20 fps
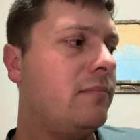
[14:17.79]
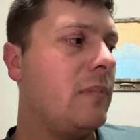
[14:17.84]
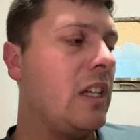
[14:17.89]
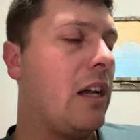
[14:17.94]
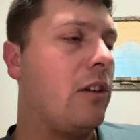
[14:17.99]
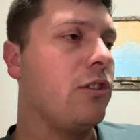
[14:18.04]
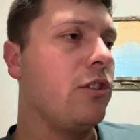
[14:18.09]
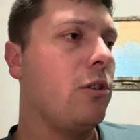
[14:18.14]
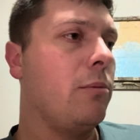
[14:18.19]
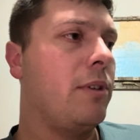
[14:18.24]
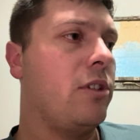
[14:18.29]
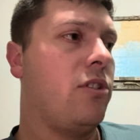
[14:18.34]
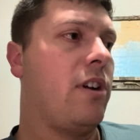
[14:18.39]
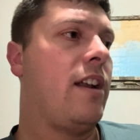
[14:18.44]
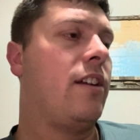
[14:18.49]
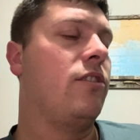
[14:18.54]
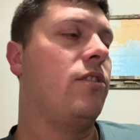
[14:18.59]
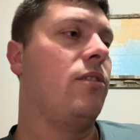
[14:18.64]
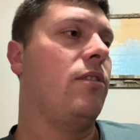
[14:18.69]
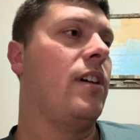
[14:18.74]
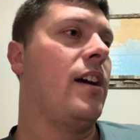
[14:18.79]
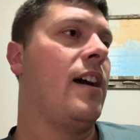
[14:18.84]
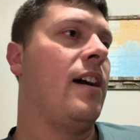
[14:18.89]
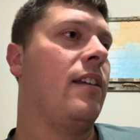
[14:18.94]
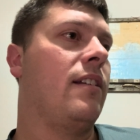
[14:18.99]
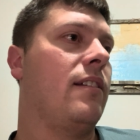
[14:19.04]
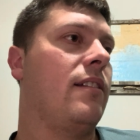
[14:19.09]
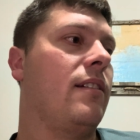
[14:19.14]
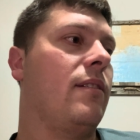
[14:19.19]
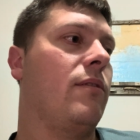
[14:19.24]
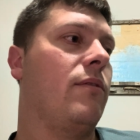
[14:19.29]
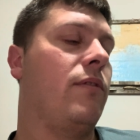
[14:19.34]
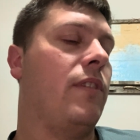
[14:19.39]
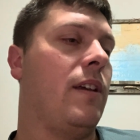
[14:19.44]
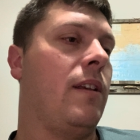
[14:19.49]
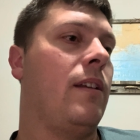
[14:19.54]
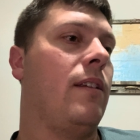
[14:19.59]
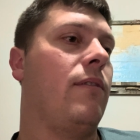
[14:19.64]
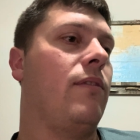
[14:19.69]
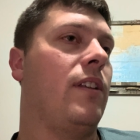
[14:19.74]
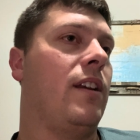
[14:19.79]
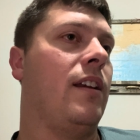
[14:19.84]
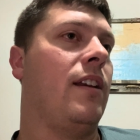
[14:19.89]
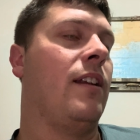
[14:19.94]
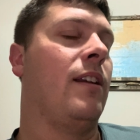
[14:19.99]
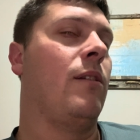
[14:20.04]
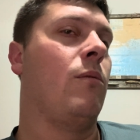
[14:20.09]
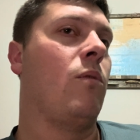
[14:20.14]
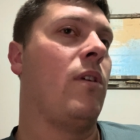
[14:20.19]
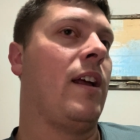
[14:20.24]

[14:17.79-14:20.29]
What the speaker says: I'll still be trying to do that, fitting in